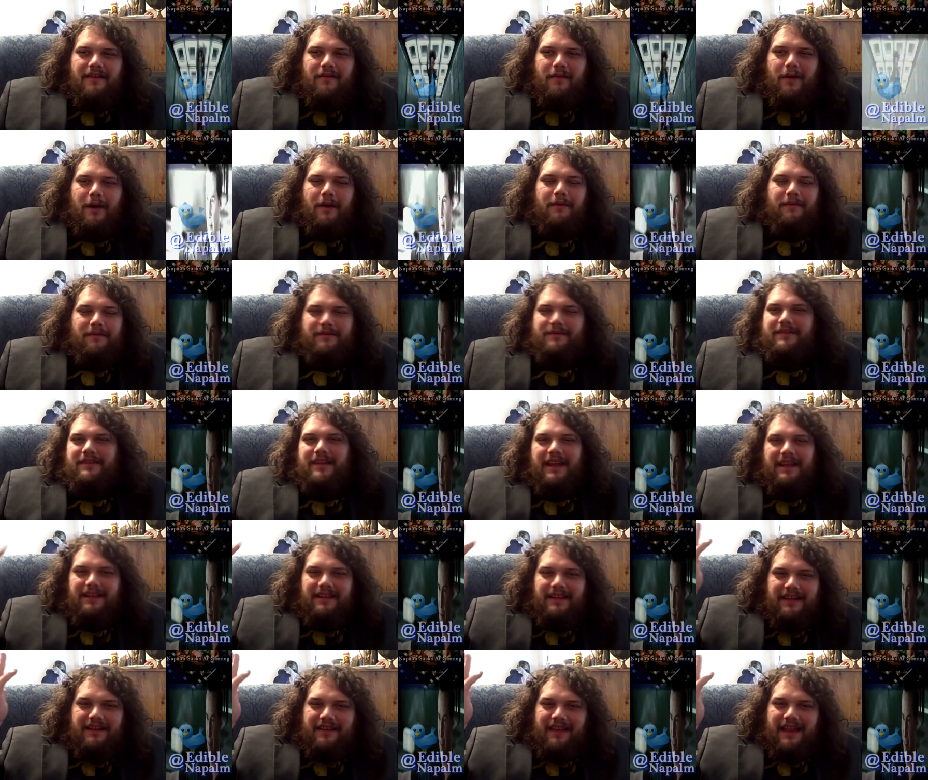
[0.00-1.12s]
well,
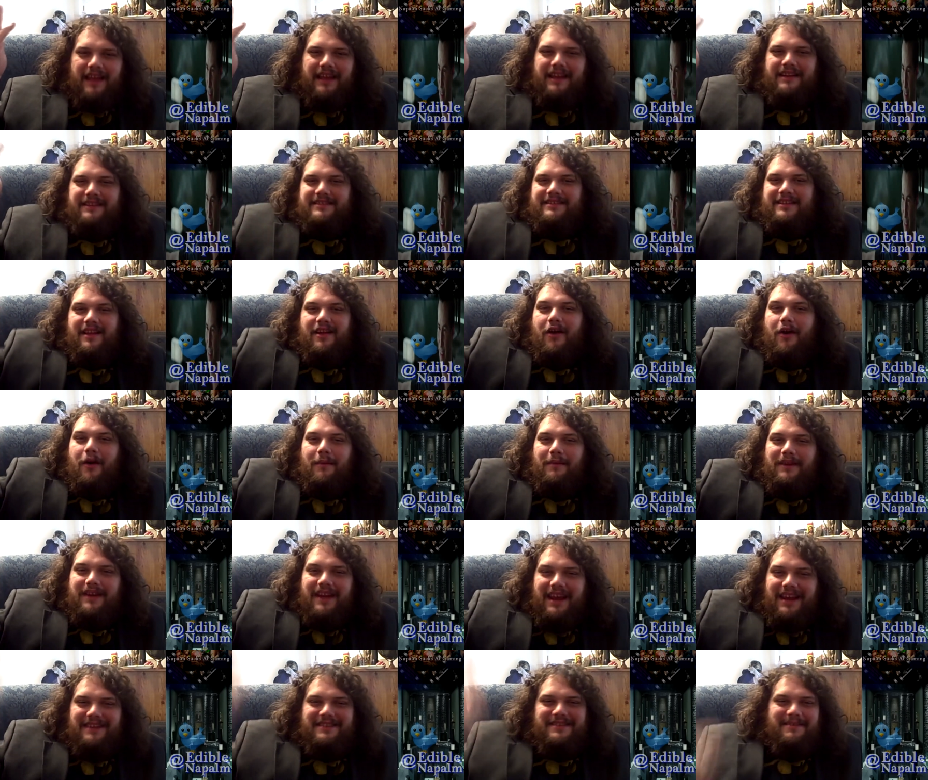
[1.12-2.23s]
deadly, like, it's the
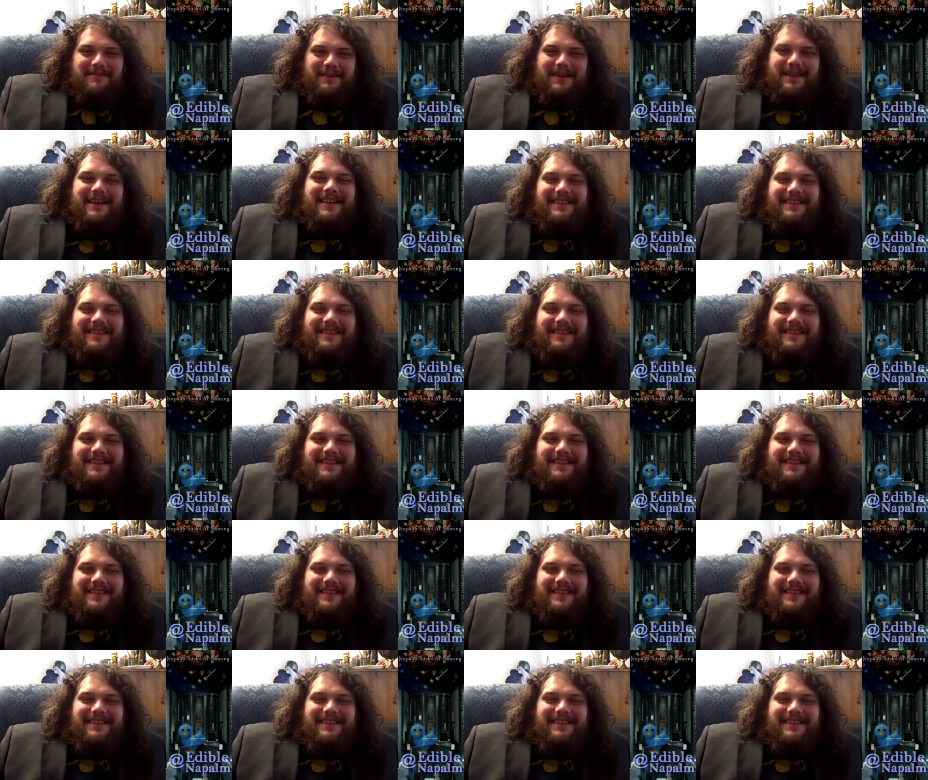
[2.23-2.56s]
culmination.